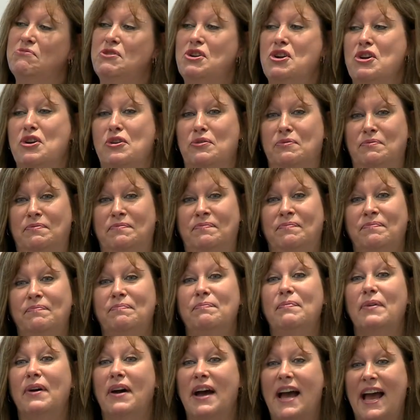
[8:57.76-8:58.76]
no.
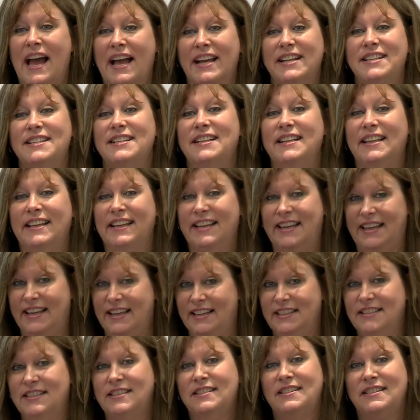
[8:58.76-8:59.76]
But actually,
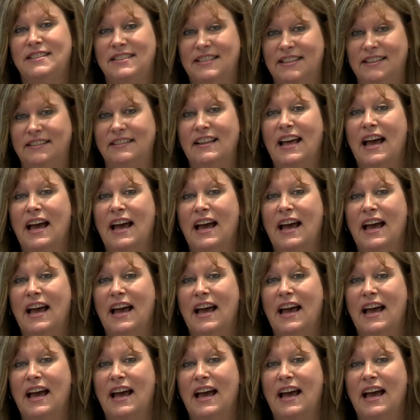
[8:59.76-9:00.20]
it's still